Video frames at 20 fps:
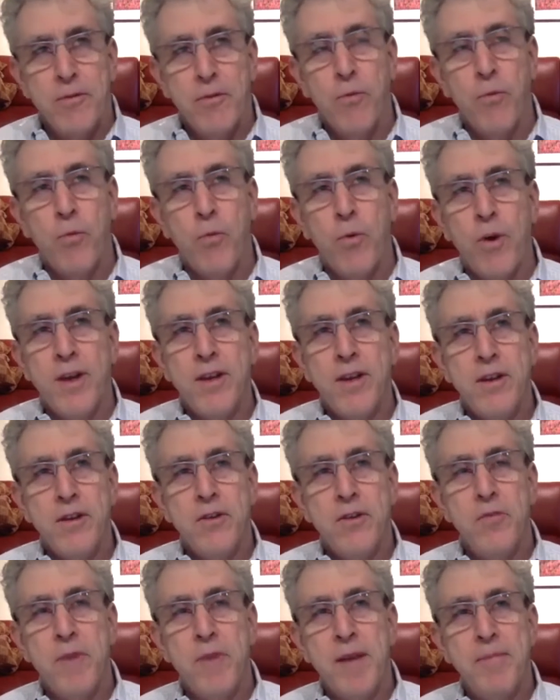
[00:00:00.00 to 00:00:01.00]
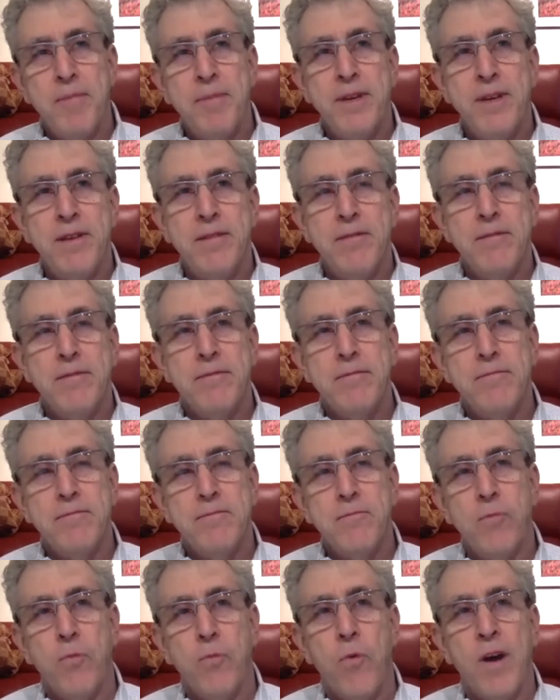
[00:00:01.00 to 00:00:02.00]
what you might be
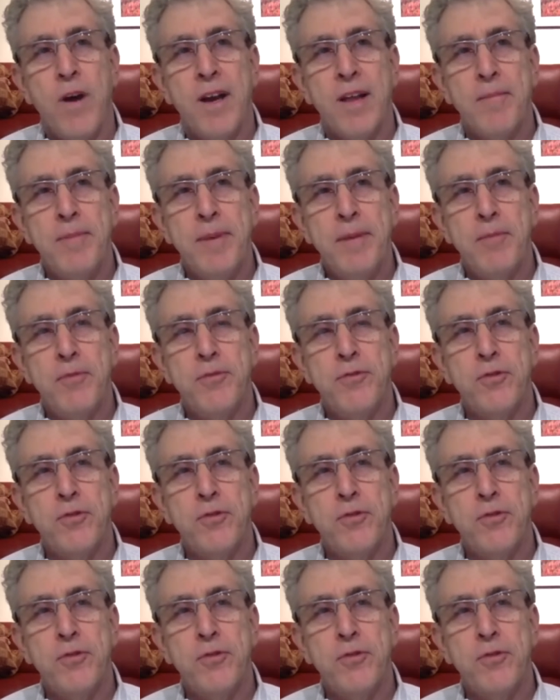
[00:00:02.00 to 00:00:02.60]
wanting people to